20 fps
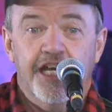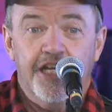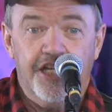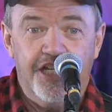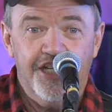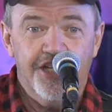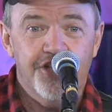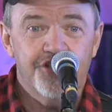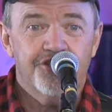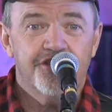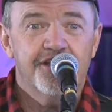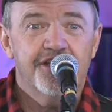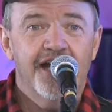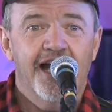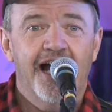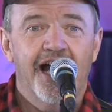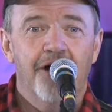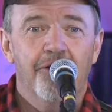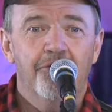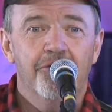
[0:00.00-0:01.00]
He's an
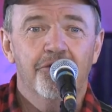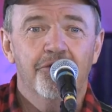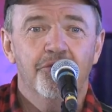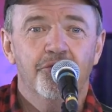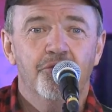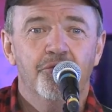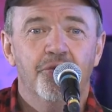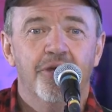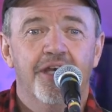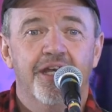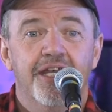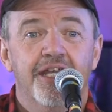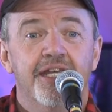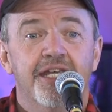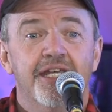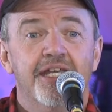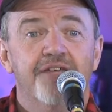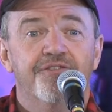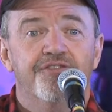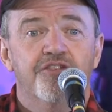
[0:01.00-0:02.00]
hour
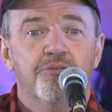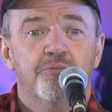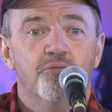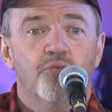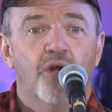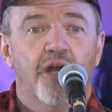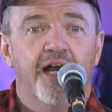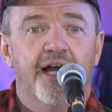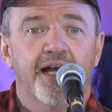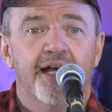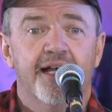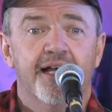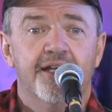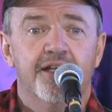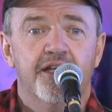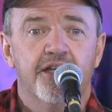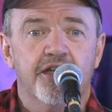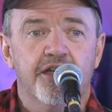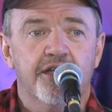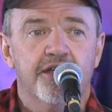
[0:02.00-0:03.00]
away from
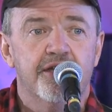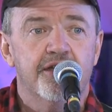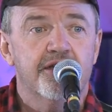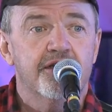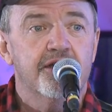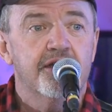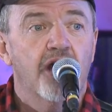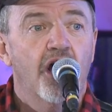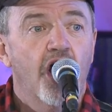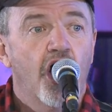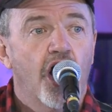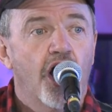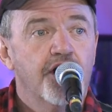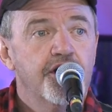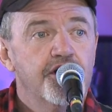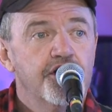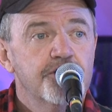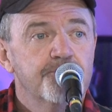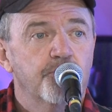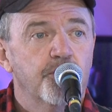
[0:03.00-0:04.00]
riding on
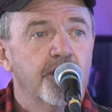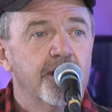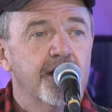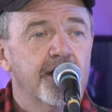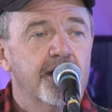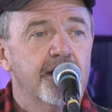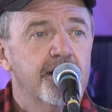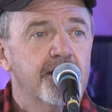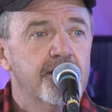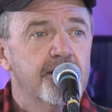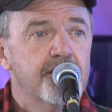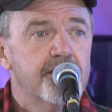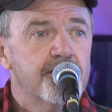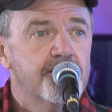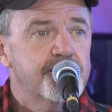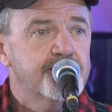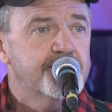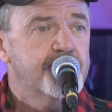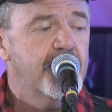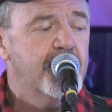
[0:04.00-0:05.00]
his
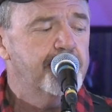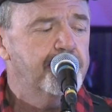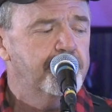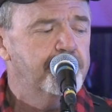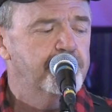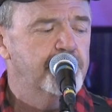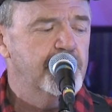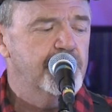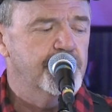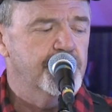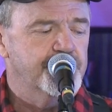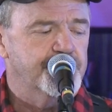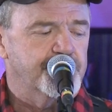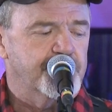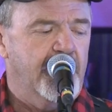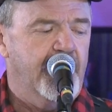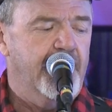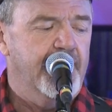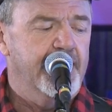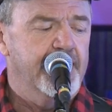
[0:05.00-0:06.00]
prayers up in the
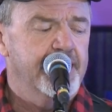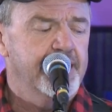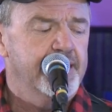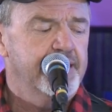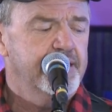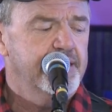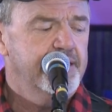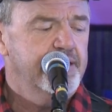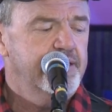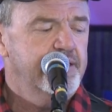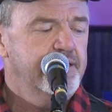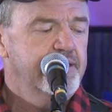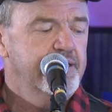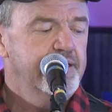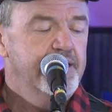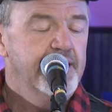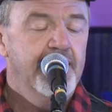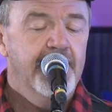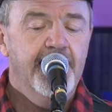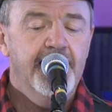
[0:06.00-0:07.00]
sky.
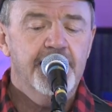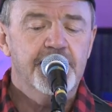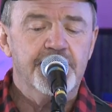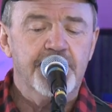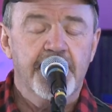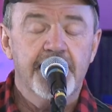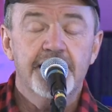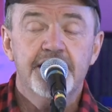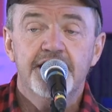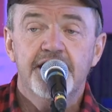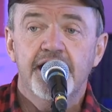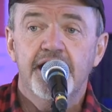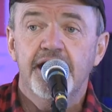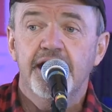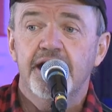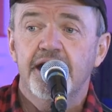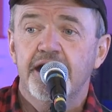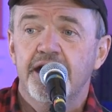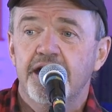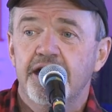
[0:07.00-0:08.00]
10
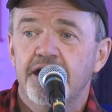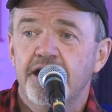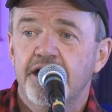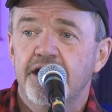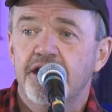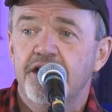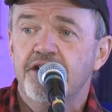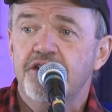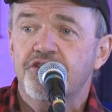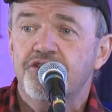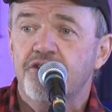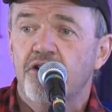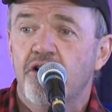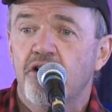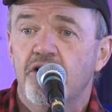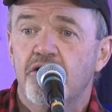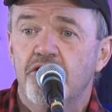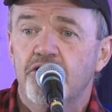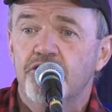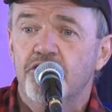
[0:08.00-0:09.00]
days
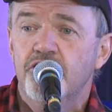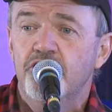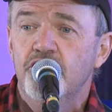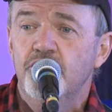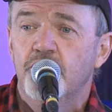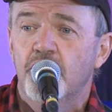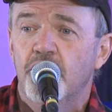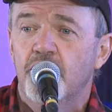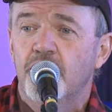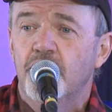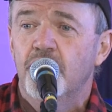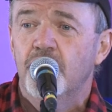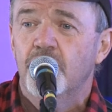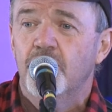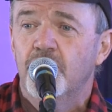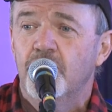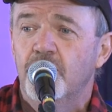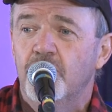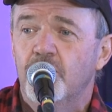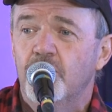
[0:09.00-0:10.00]
on the
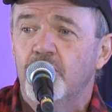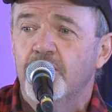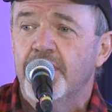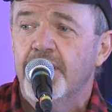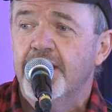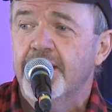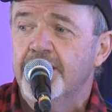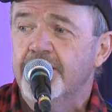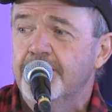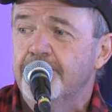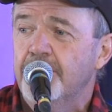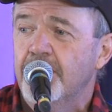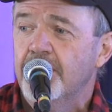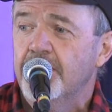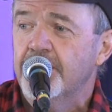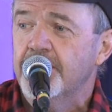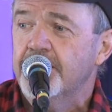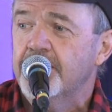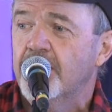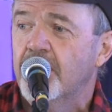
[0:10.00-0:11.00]
road and
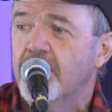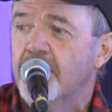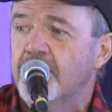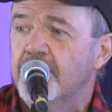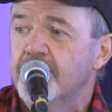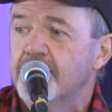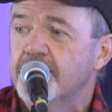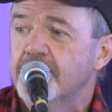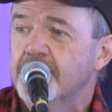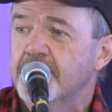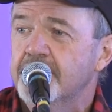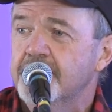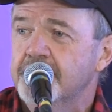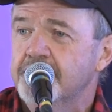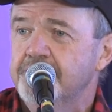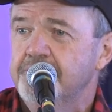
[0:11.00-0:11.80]
barely gone.